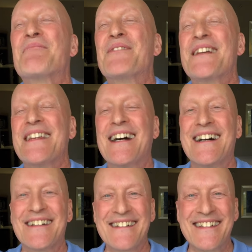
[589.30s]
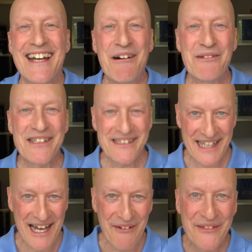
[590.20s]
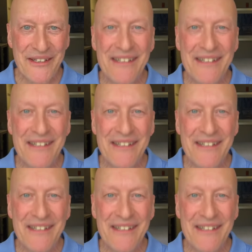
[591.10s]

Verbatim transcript: Breathe out, now with laughter.